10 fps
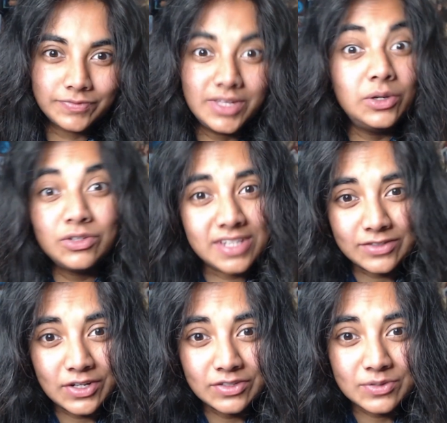Now you just have to
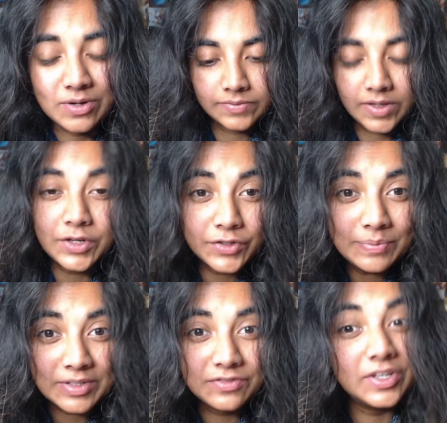know this one. A
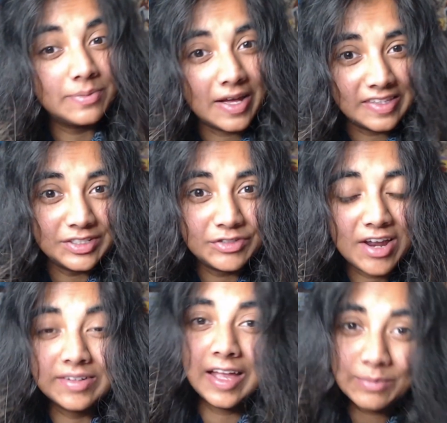treatment for idiopathic
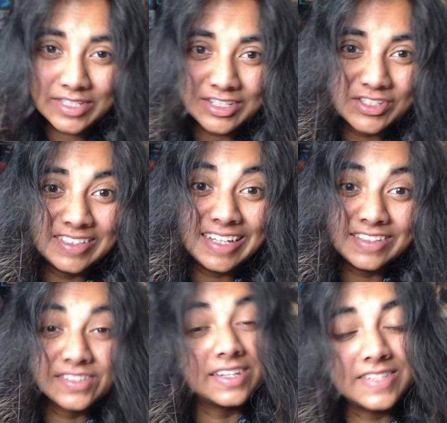intracranial hypertension
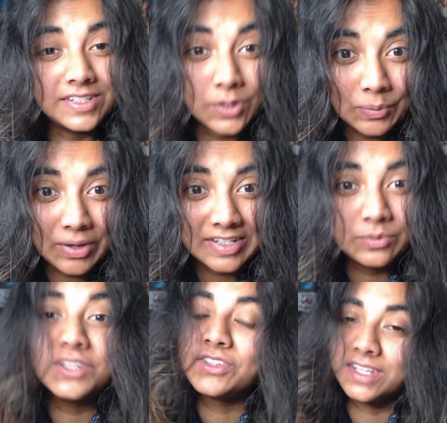is acetazolamide, which is